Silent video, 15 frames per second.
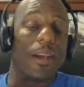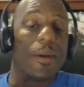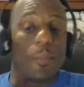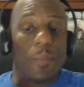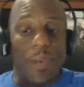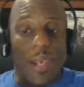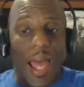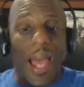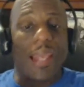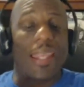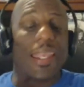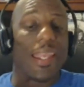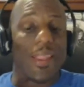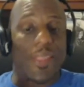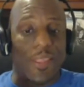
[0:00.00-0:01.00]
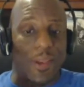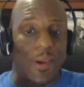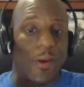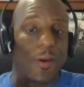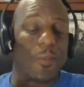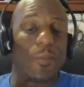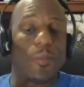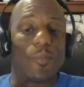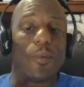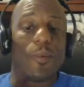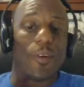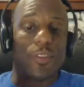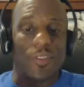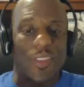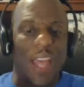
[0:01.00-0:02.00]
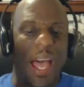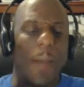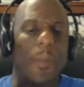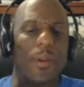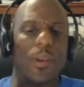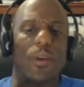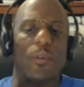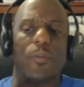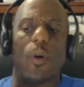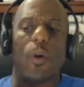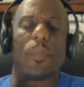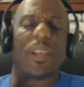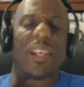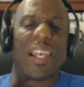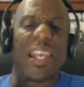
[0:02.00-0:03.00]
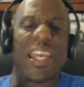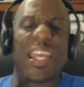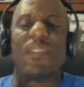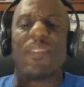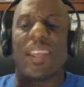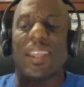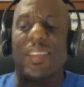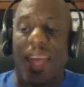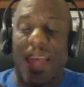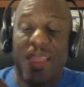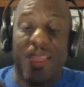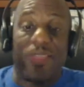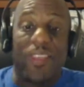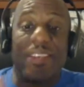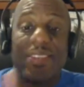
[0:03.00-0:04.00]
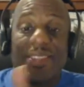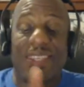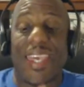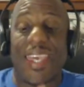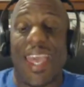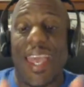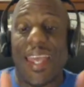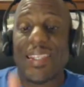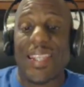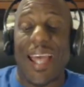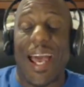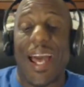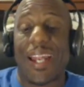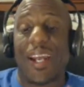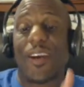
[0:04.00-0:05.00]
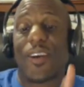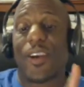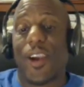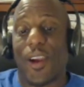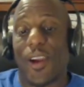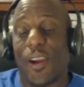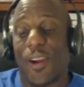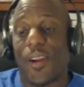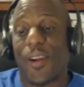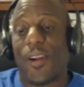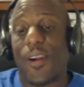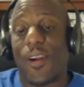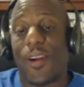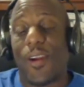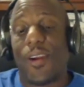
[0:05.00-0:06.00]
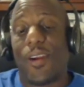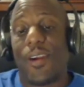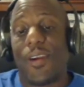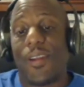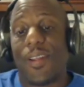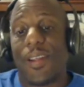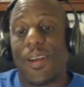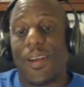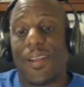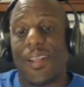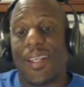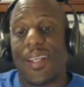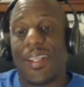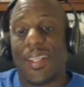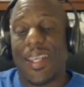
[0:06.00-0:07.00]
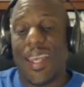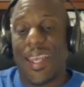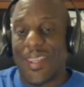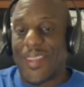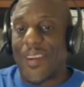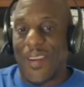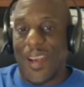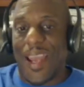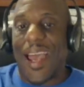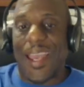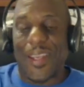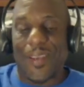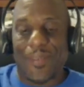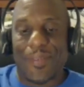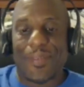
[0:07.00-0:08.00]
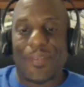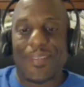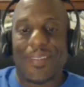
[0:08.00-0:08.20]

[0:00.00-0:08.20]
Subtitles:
blocking them or stopping them for believing that this cannot occur in their life.